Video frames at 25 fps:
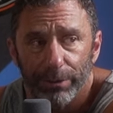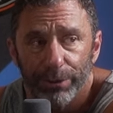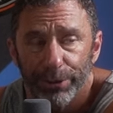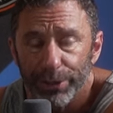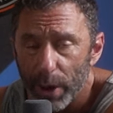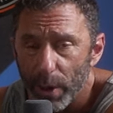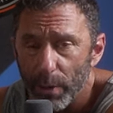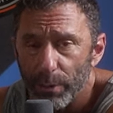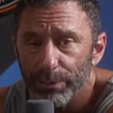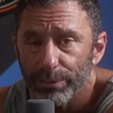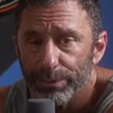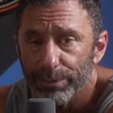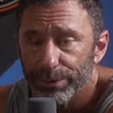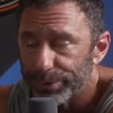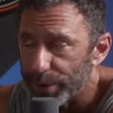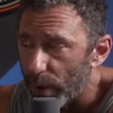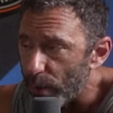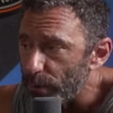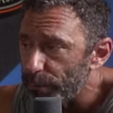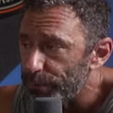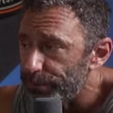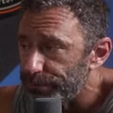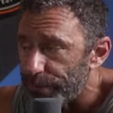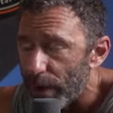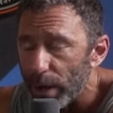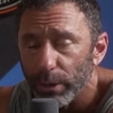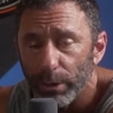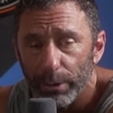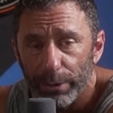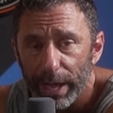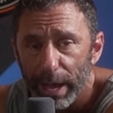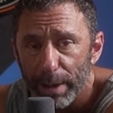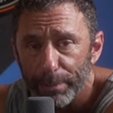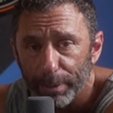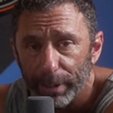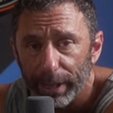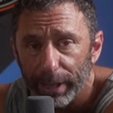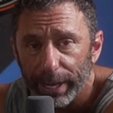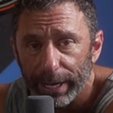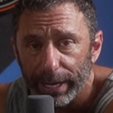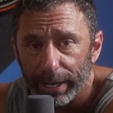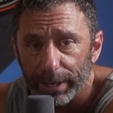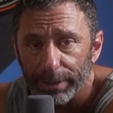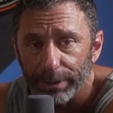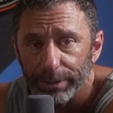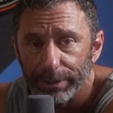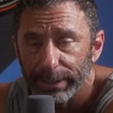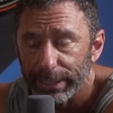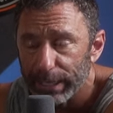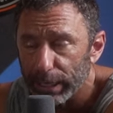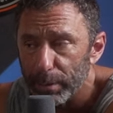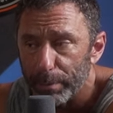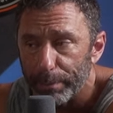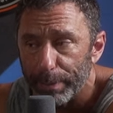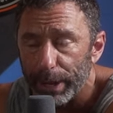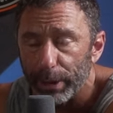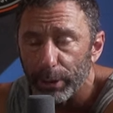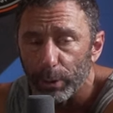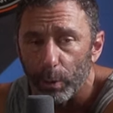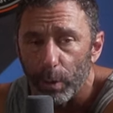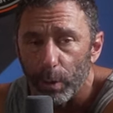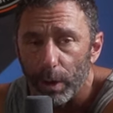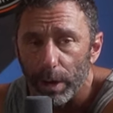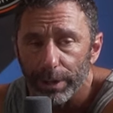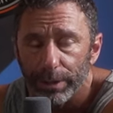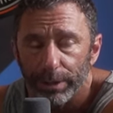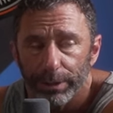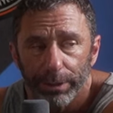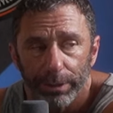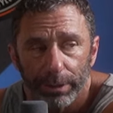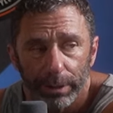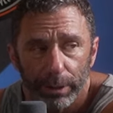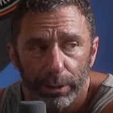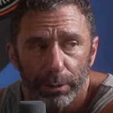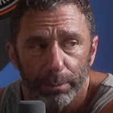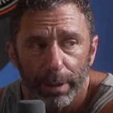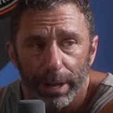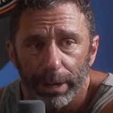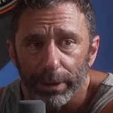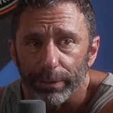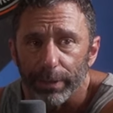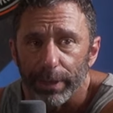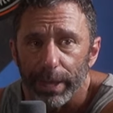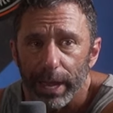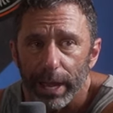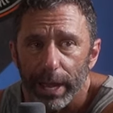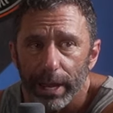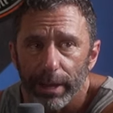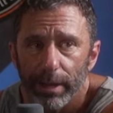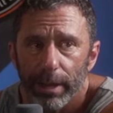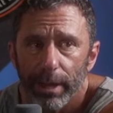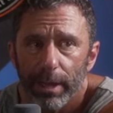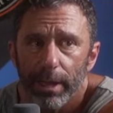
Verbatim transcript: Don't don't follow that plan. Get a better one. You can do better than that.